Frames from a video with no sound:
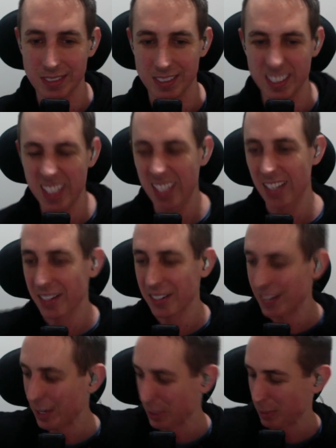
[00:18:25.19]
I don't know
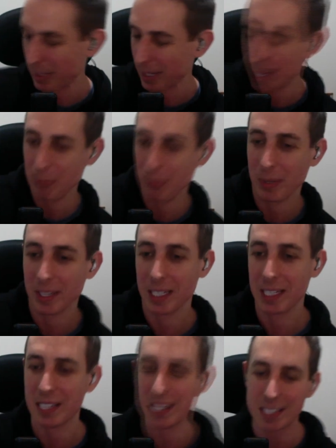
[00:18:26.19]
how to explain it, but
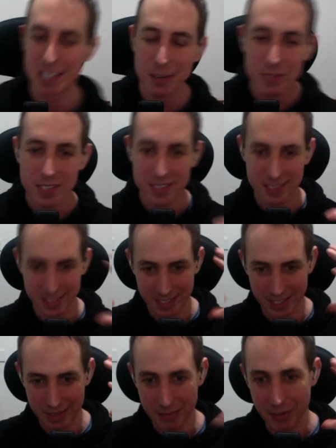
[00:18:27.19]
it gives this
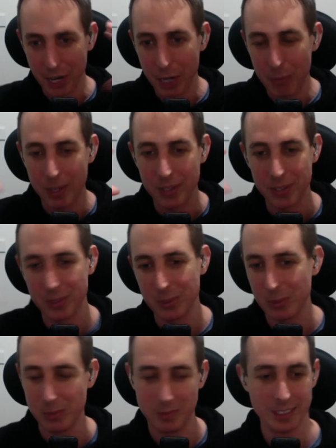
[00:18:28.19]

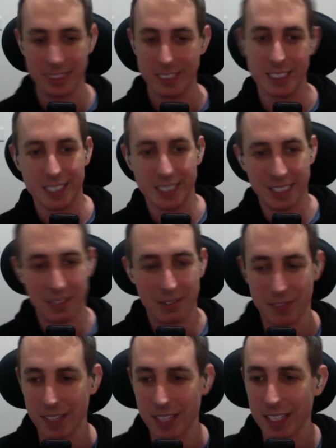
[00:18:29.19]
environmental
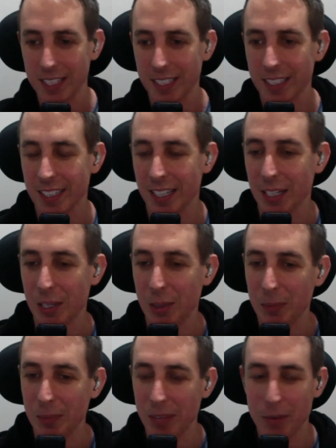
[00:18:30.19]
feeling.
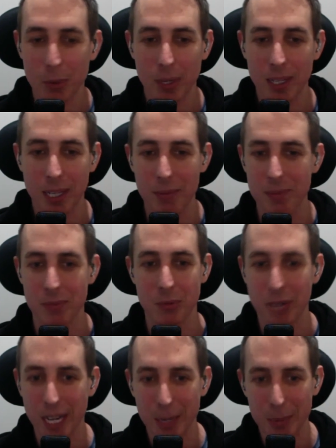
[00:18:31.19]
Everyone loves
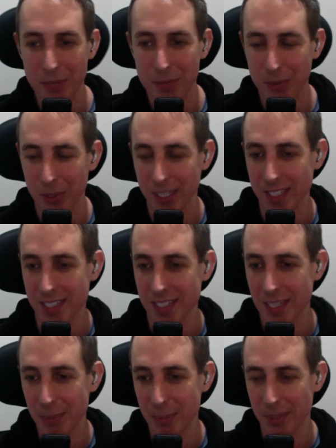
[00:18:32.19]
rain when you're falling
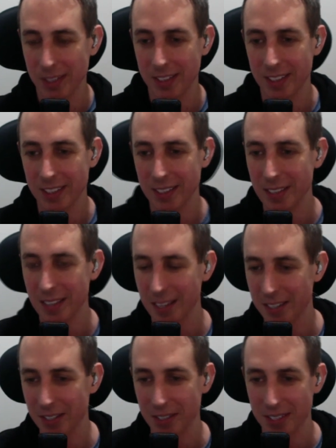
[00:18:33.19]
asleep, and
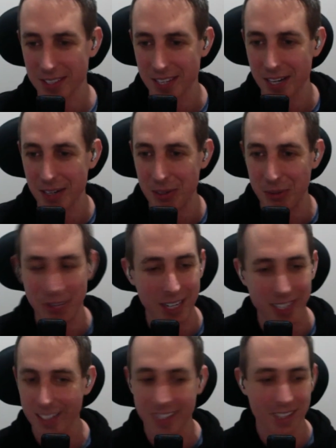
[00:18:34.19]
the sound of
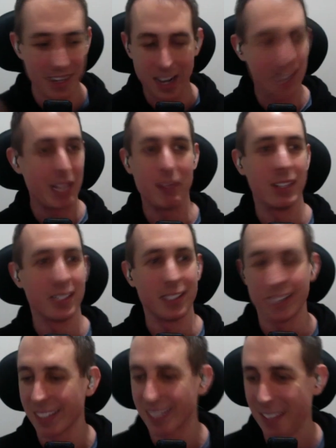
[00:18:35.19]
rain. I love it.
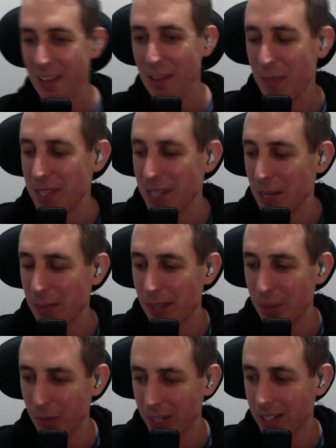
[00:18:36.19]
And so I'm
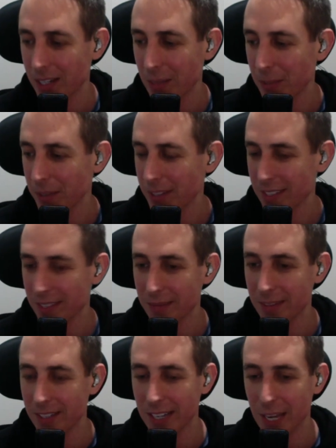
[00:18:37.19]
like, why can't I put this in
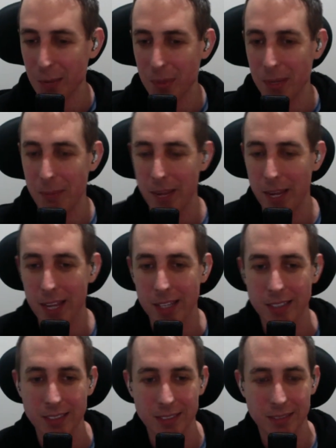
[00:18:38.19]
an ambient pad?